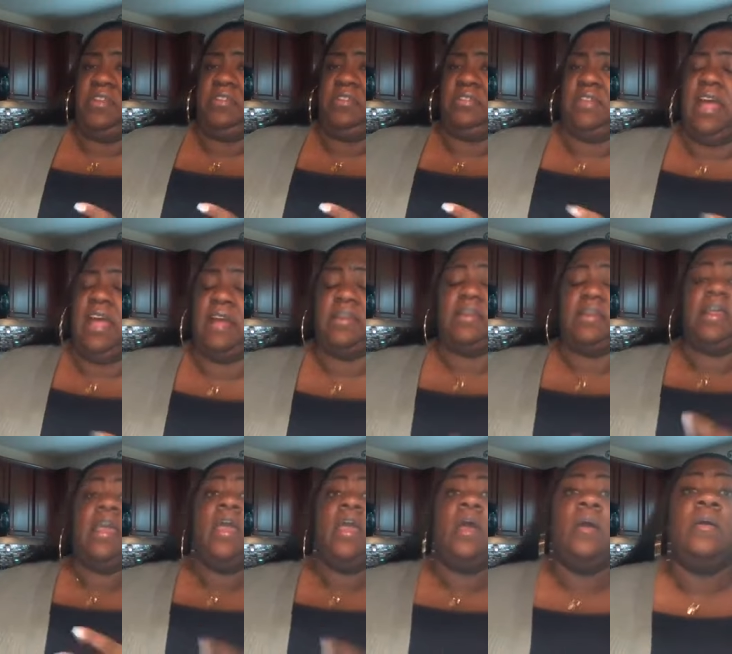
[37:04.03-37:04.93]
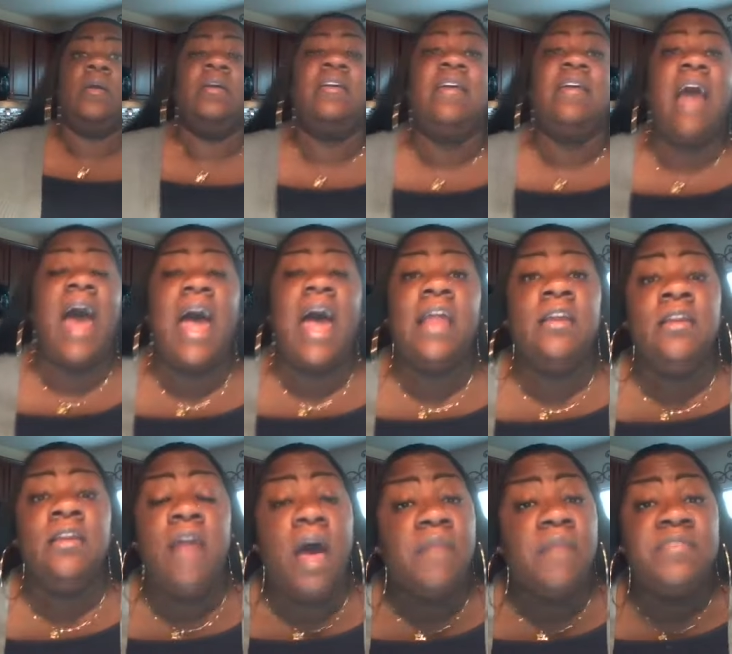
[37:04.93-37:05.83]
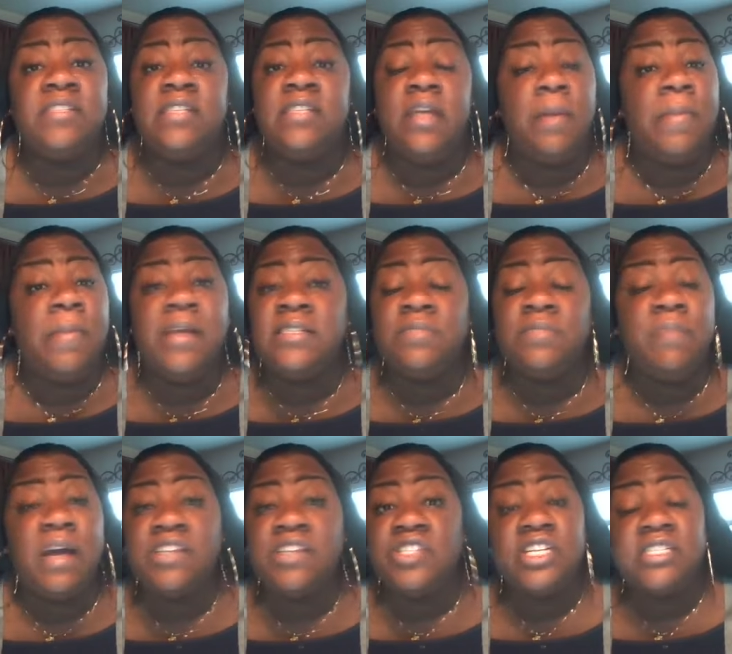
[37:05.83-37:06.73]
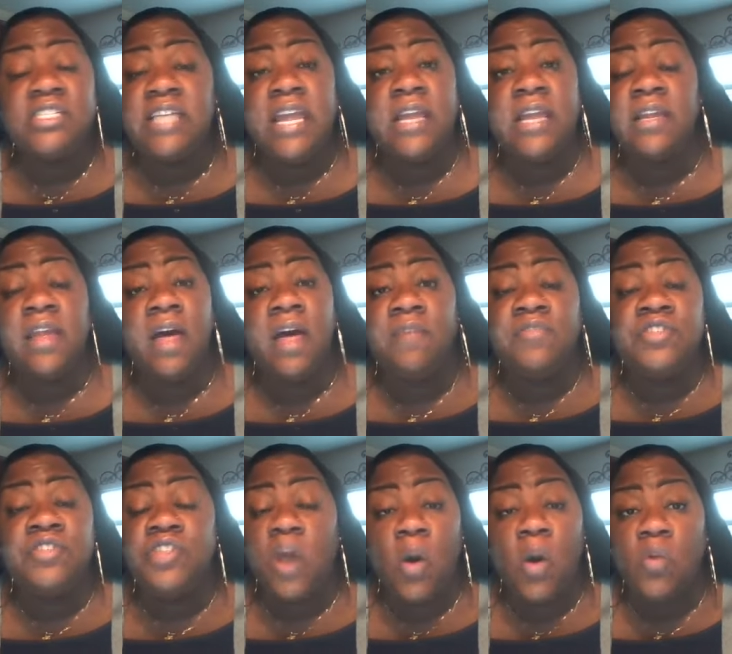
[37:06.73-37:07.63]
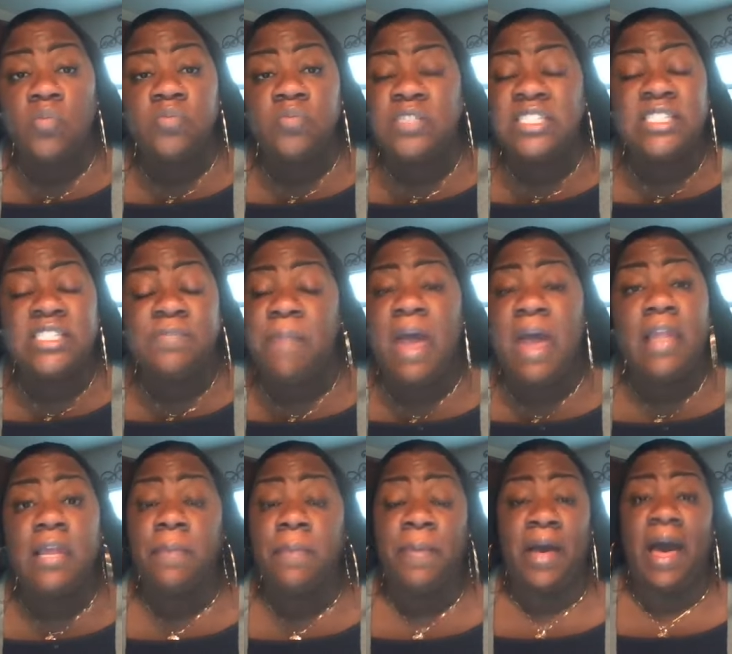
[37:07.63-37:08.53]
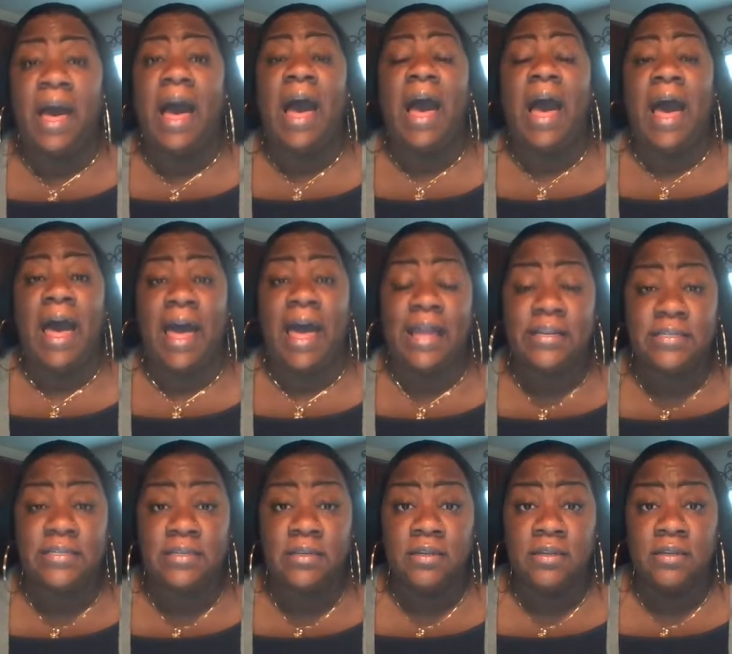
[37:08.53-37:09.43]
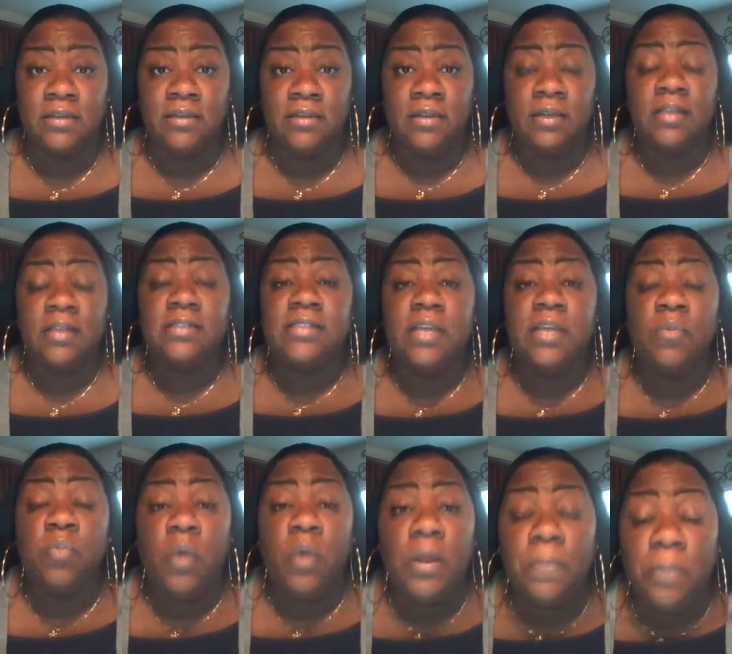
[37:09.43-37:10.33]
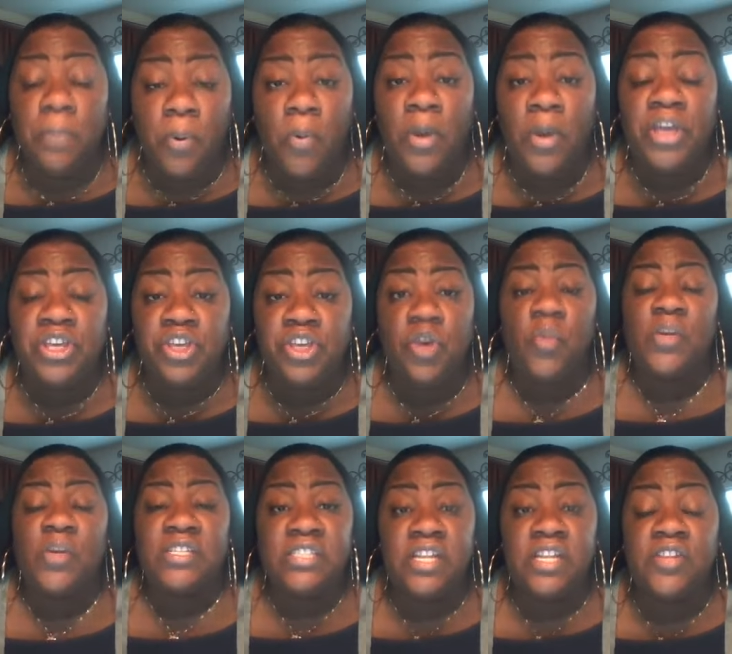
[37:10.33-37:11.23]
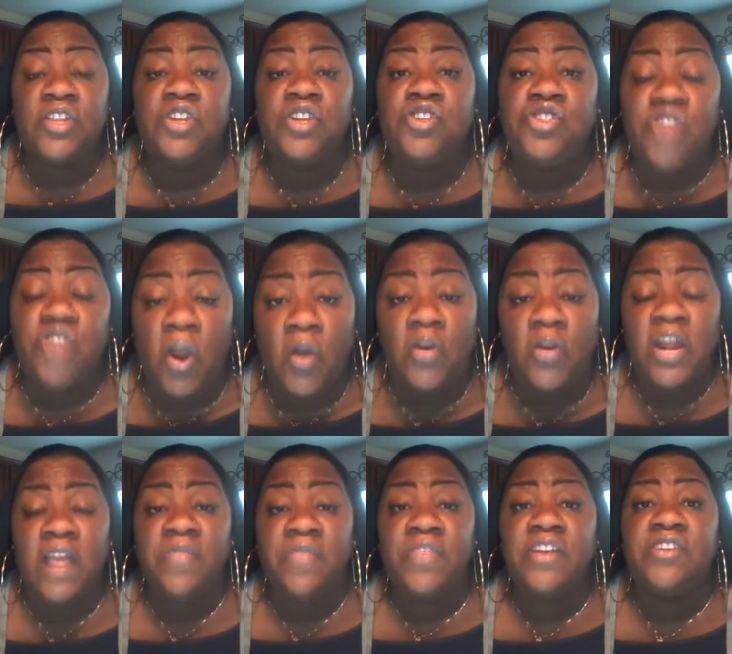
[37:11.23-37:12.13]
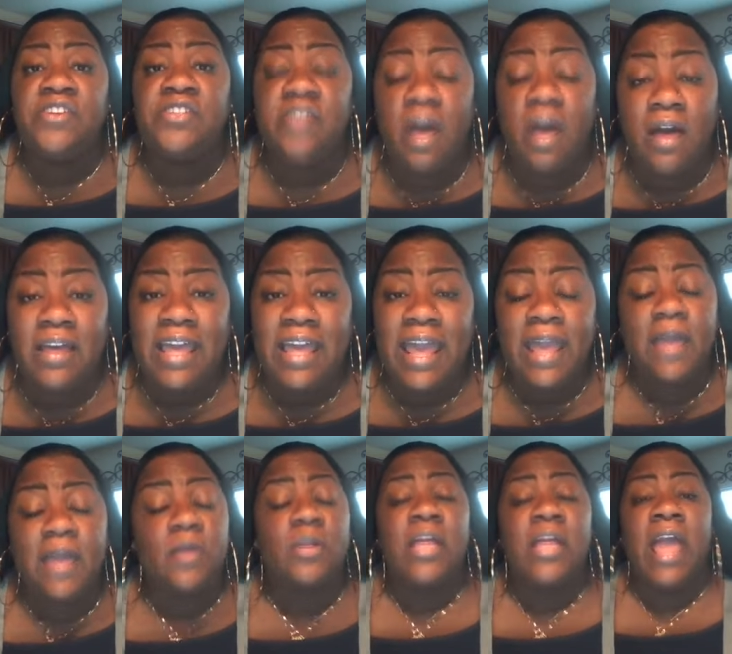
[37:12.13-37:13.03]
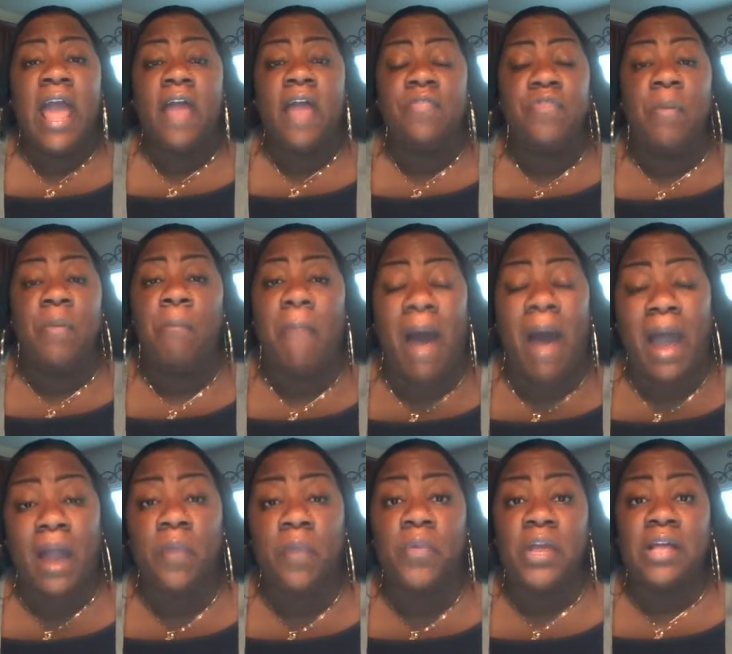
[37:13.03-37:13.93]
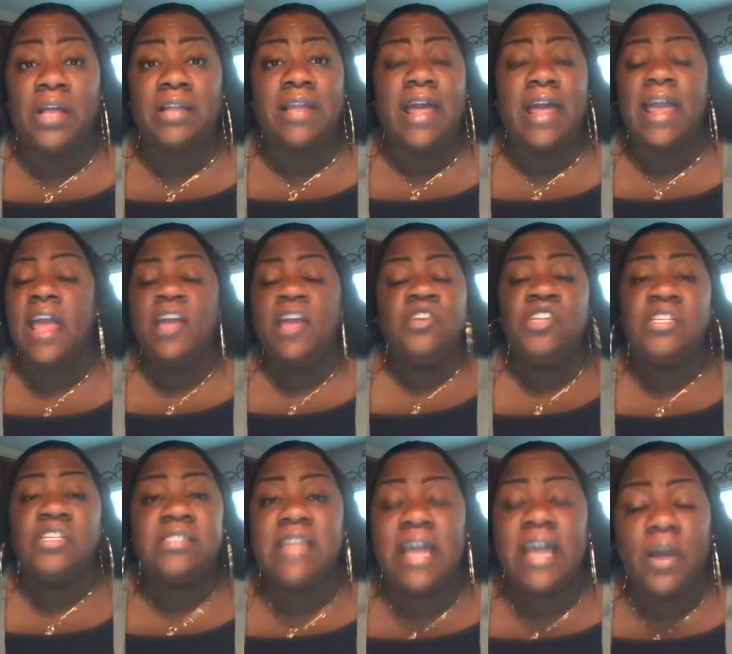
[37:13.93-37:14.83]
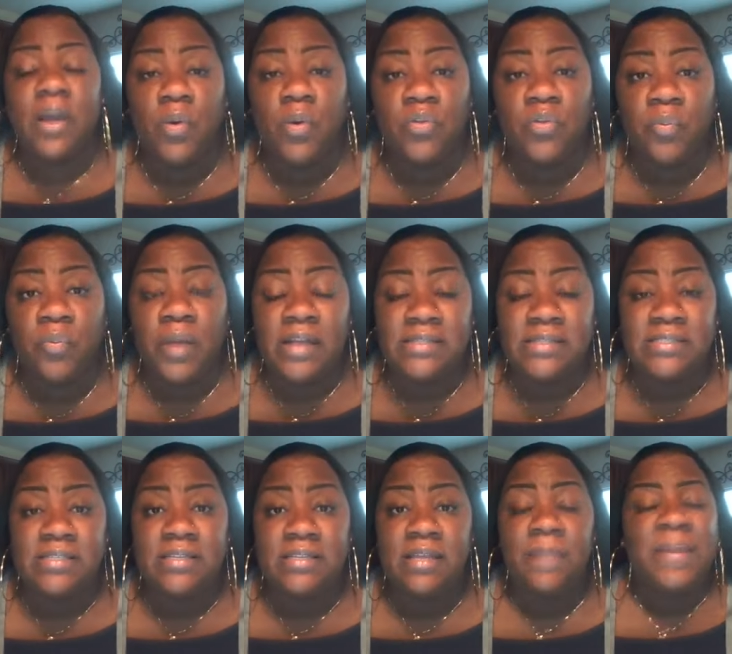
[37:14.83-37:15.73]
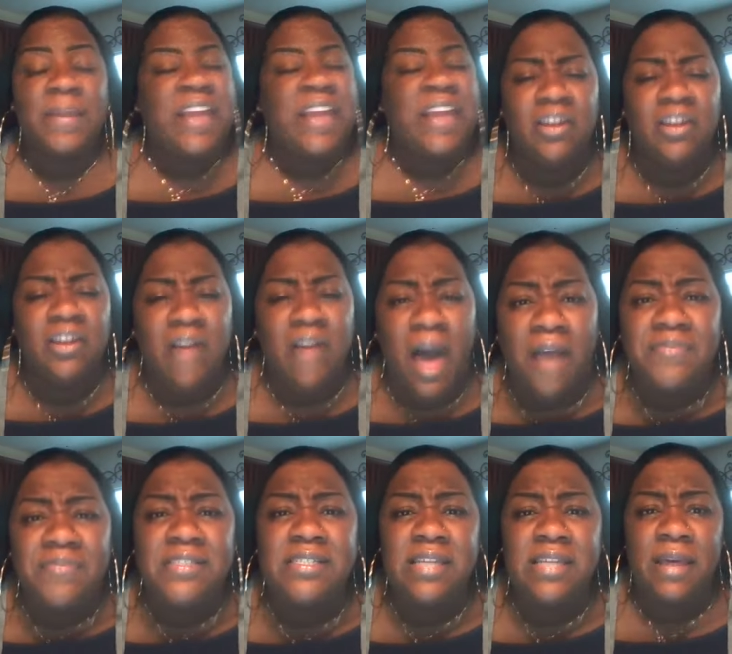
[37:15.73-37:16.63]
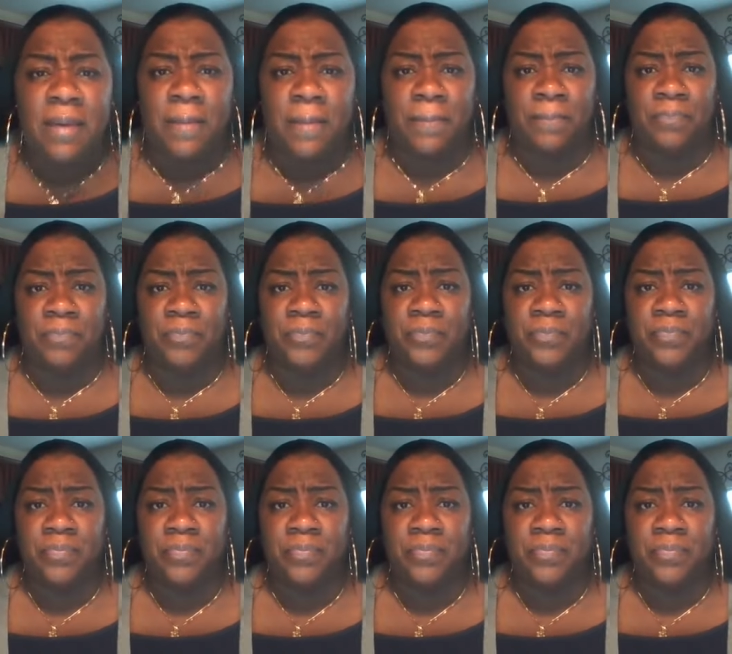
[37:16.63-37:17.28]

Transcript: the this, that, and God loves them as much as he loved Job's smelly behind. Because at one point, you was in the dirt and the dunghill and the miry clay, just like all the rest of them. And he loves them.